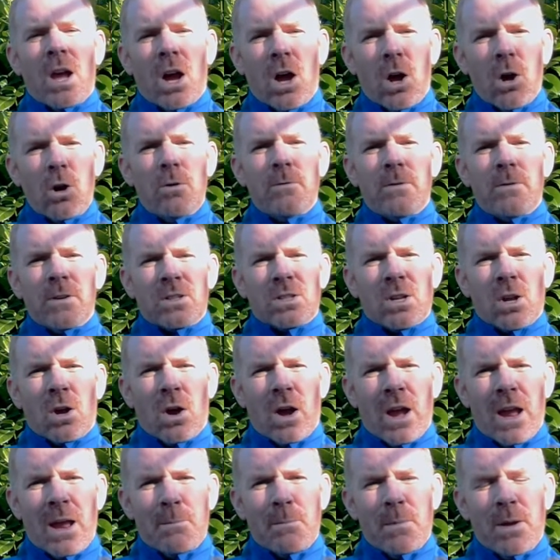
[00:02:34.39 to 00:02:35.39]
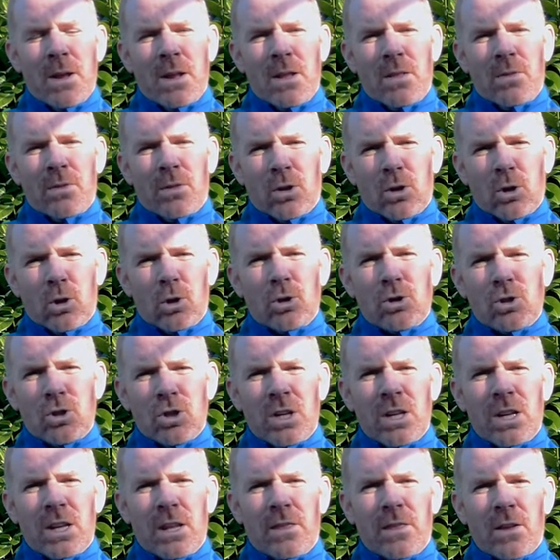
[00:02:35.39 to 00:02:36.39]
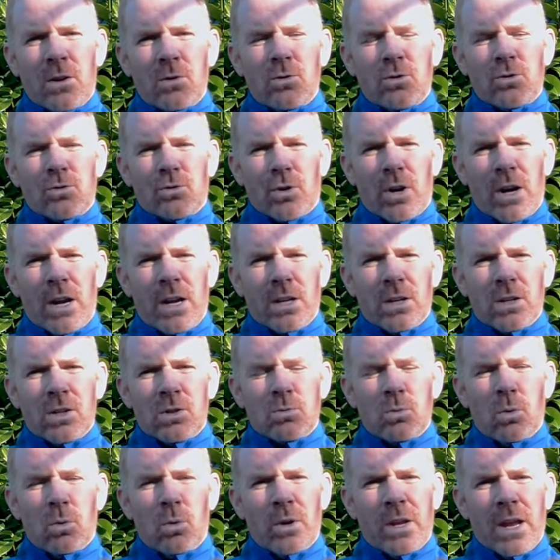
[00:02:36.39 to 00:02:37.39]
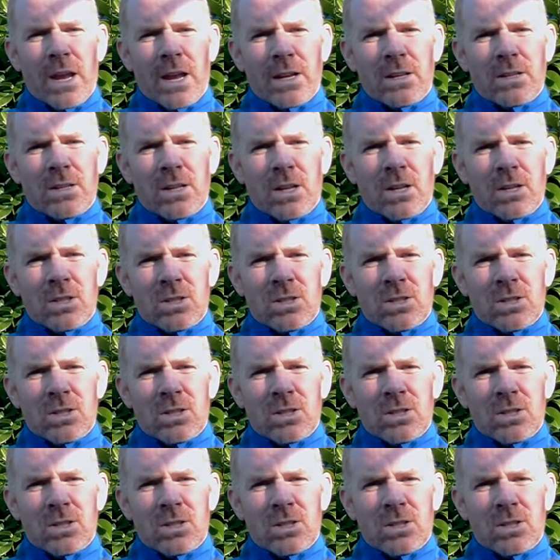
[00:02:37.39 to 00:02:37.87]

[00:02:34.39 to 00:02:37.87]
over time the cushioning in those trainers will get